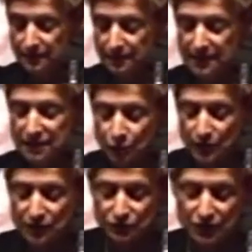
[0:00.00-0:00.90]
And here we
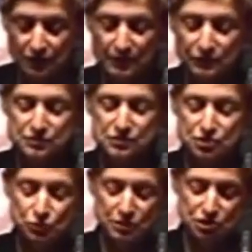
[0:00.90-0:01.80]
can think about the
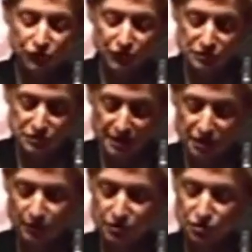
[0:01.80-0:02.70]
situation of
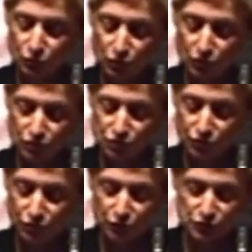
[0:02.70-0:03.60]
undocumented workers
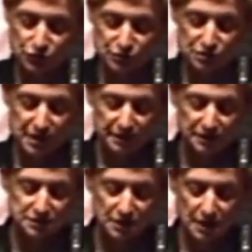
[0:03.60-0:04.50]
or those whose
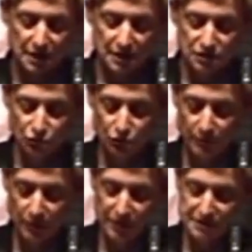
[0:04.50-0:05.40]
status is
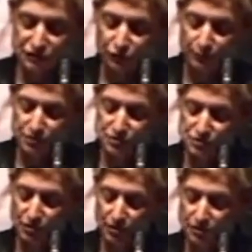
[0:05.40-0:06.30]
criminalized from the
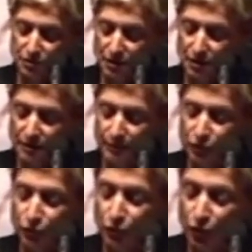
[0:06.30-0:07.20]
start, but
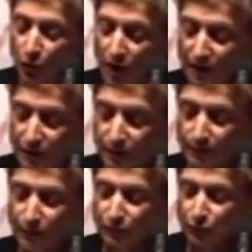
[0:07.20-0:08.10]
who require
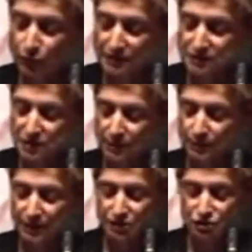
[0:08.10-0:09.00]
both rights and
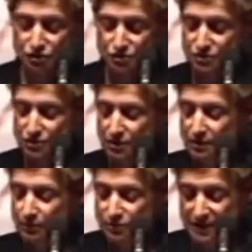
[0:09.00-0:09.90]
obligations
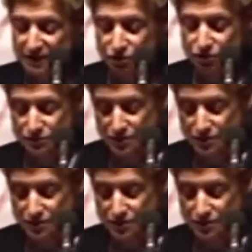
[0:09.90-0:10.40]
protections